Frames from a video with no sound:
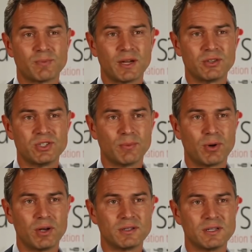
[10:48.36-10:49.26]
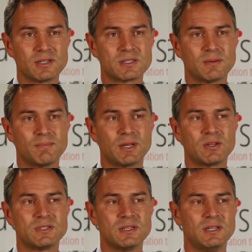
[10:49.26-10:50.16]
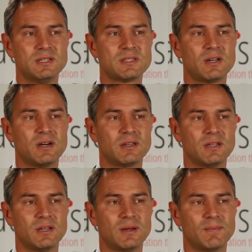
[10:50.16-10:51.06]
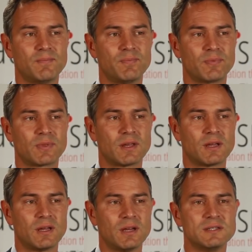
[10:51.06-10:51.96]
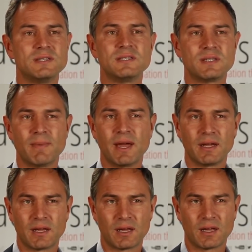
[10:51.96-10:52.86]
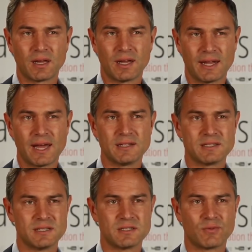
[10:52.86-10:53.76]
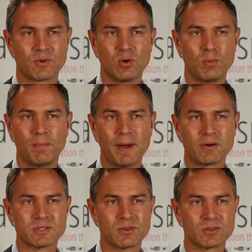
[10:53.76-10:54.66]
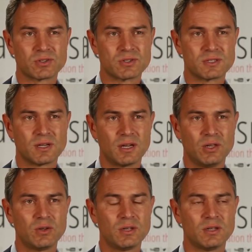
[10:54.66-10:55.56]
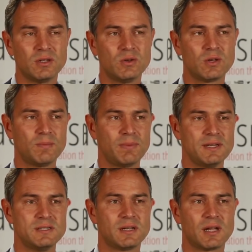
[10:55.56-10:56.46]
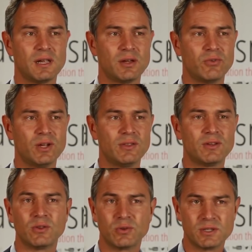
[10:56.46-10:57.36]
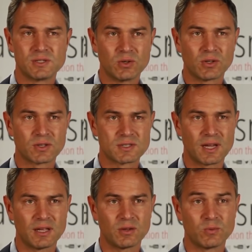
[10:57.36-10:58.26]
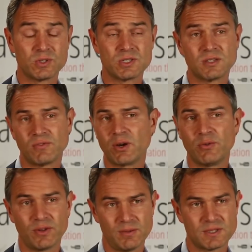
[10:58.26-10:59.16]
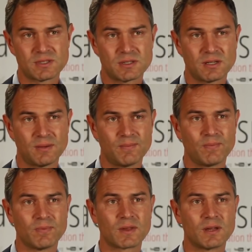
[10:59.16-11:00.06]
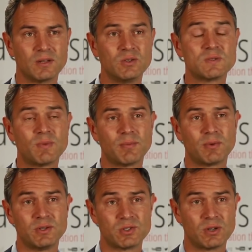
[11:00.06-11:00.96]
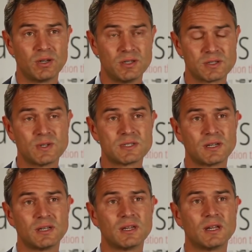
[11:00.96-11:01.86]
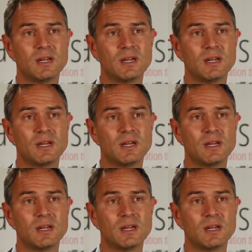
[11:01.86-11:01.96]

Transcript: about geopolitics, because it is not a systematic analysis of global power structures. You can basically read the Neue Zürcher Zeitung, which is a very famous newspaper in Switzerland.